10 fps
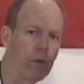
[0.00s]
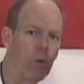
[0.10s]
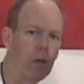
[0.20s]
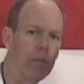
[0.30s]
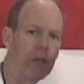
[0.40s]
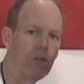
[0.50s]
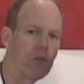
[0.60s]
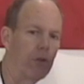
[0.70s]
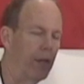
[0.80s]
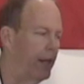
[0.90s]
you want to make
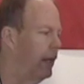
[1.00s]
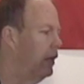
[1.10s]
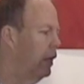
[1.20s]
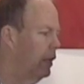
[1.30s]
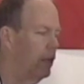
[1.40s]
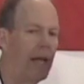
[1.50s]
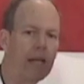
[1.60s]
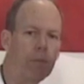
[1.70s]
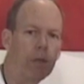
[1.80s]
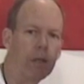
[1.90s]
sure that
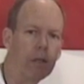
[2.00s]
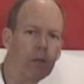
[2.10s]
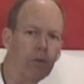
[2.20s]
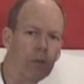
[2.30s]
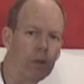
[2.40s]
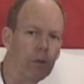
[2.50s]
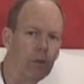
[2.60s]
alignment is